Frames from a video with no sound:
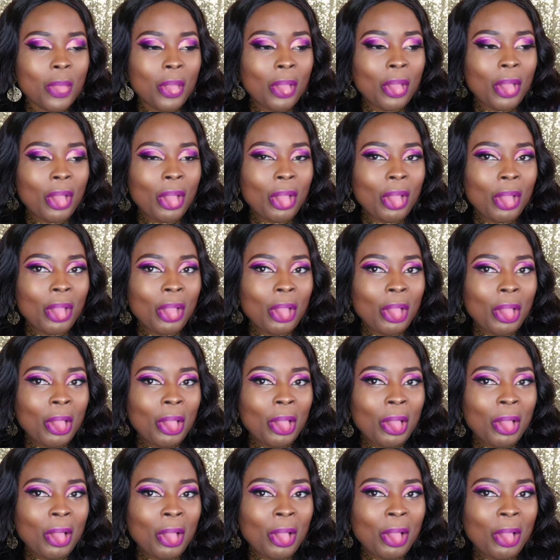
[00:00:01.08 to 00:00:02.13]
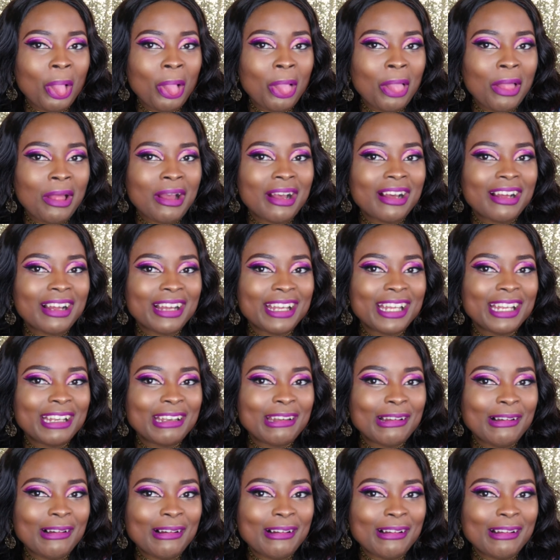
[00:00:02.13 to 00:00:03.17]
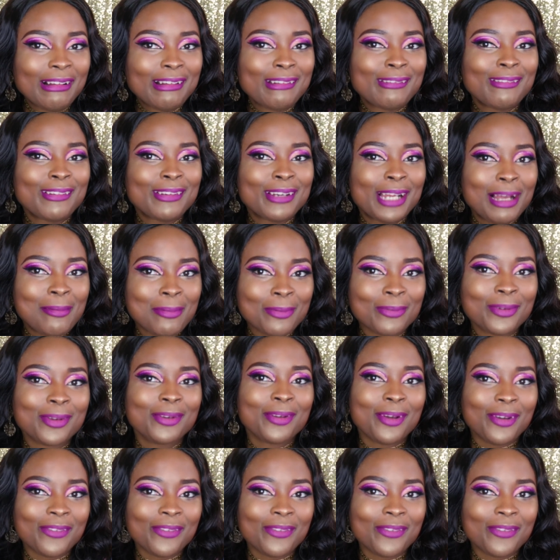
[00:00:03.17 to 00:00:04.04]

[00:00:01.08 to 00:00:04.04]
Oh, I can't talk. That's what happens when you